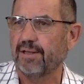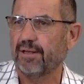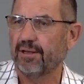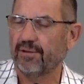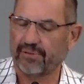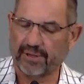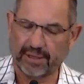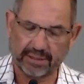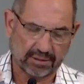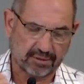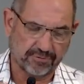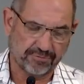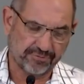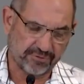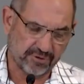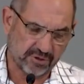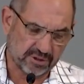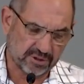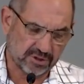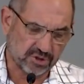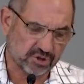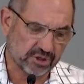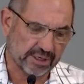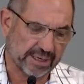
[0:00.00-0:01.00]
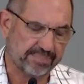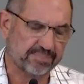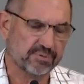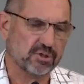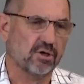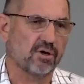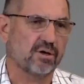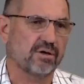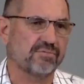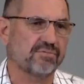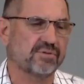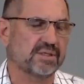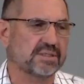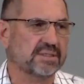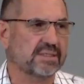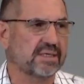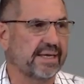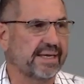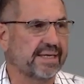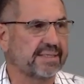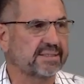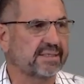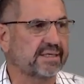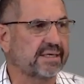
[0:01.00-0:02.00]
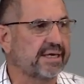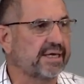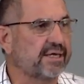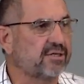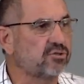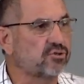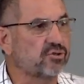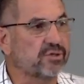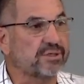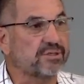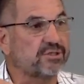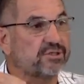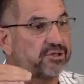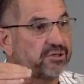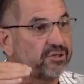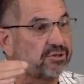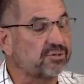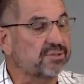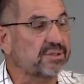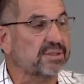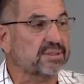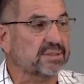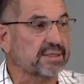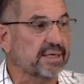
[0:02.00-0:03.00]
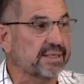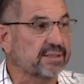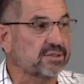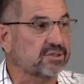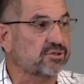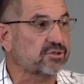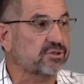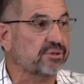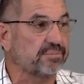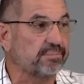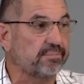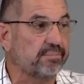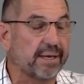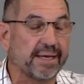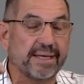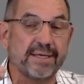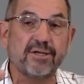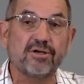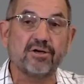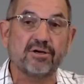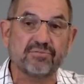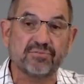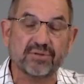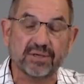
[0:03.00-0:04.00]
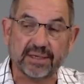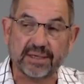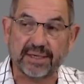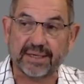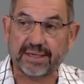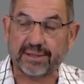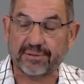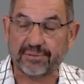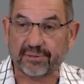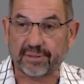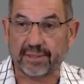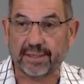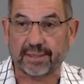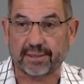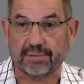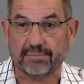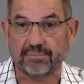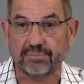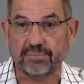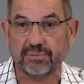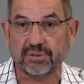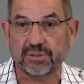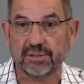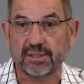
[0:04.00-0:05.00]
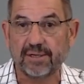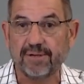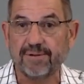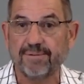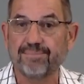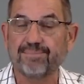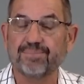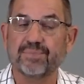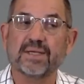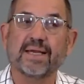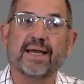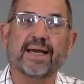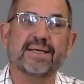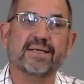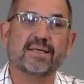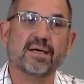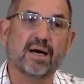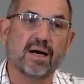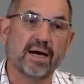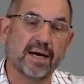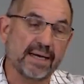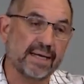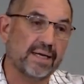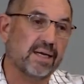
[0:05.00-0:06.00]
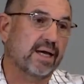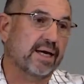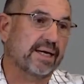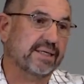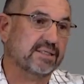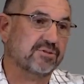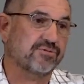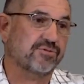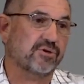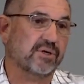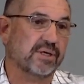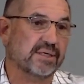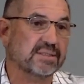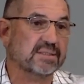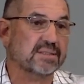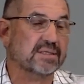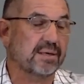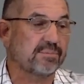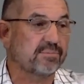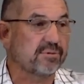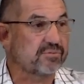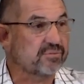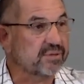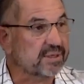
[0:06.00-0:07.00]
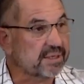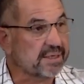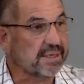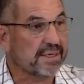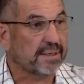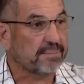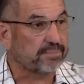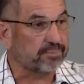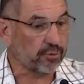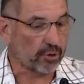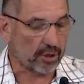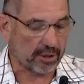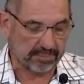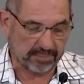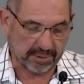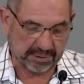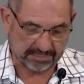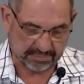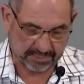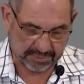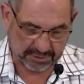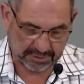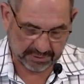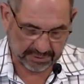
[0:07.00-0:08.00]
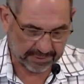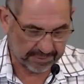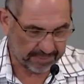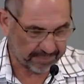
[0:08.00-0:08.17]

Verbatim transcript: That the first chapter of this letter introduces us to many of the key themes and highlights for us some of the key problems.